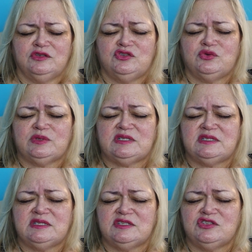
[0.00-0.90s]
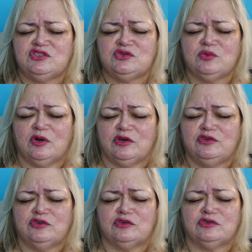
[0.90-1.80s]
to assist you on
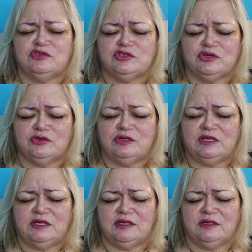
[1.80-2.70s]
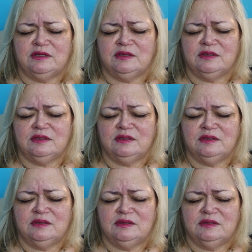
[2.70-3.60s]
your journey.
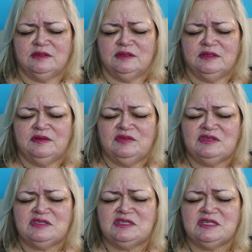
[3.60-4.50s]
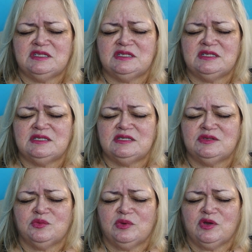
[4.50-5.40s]
This doesn't
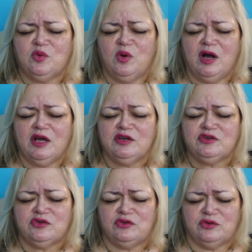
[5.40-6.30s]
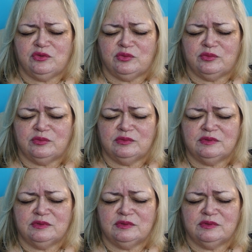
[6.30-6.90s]
require you